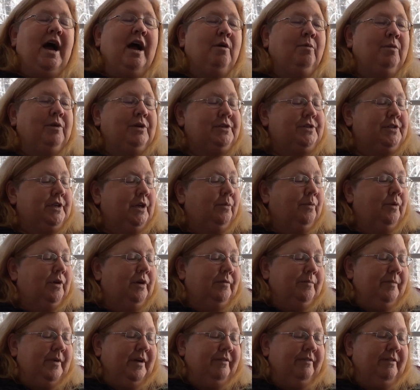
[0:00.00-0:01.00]
I will say one
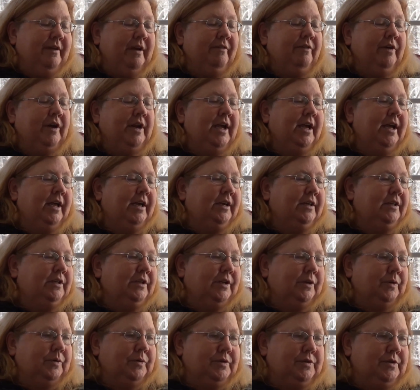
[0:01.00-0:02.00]
of my favorite
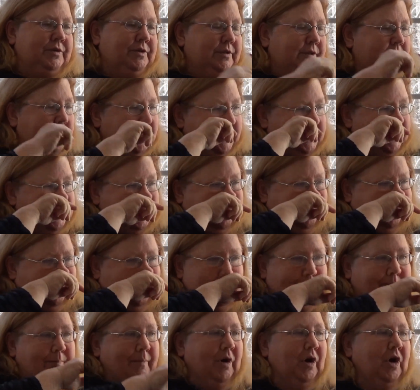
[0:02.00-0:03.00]
anecdotes is
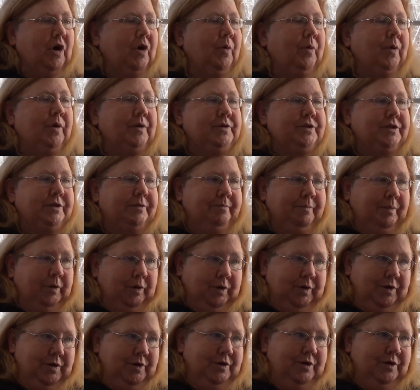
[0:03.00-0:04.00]
from Marc
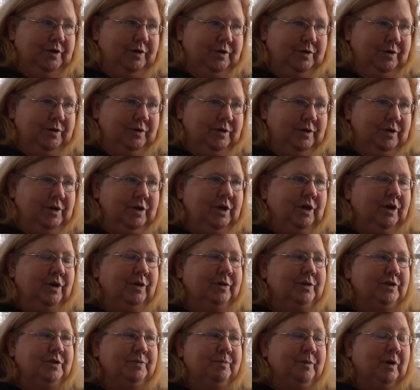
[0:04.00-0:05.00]
Rosenberg, mm-hmm.
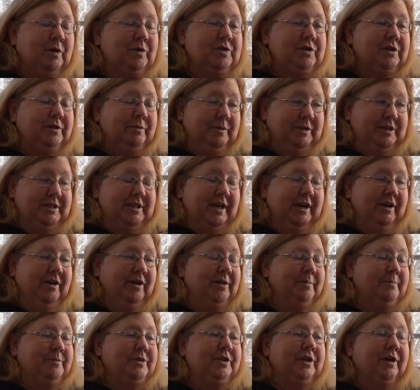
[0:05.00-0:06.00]
who's mostly retired
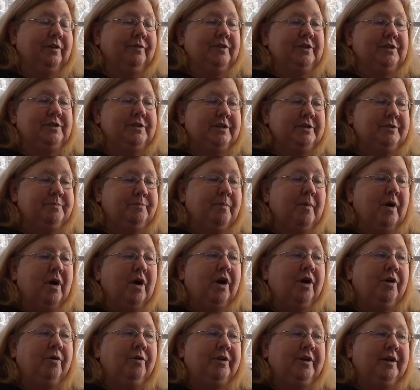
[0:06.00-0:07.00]
himself these days.
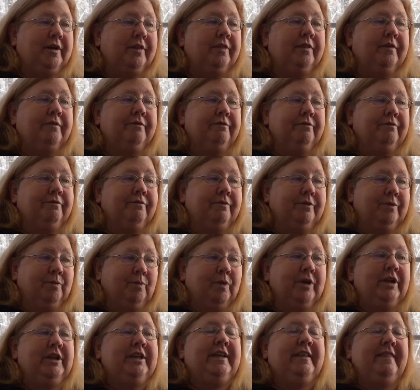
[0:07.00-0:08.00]
Marc did the
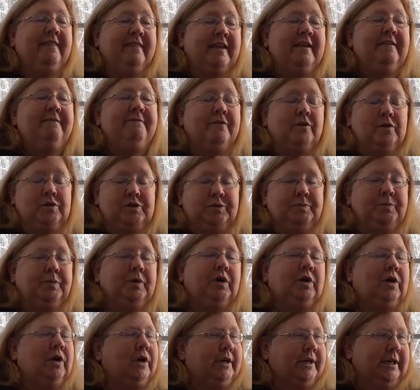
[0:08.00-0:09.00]
really the first
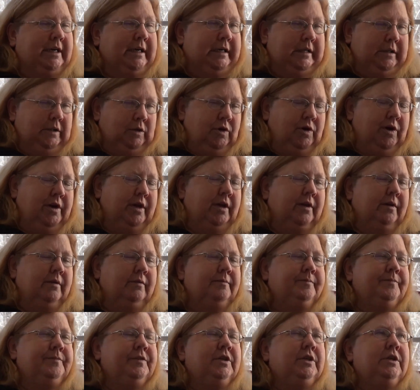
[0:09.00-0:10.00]
book on e-learning,
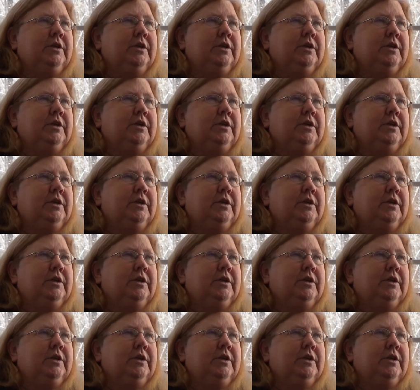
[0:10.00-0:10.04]
mm-hmm.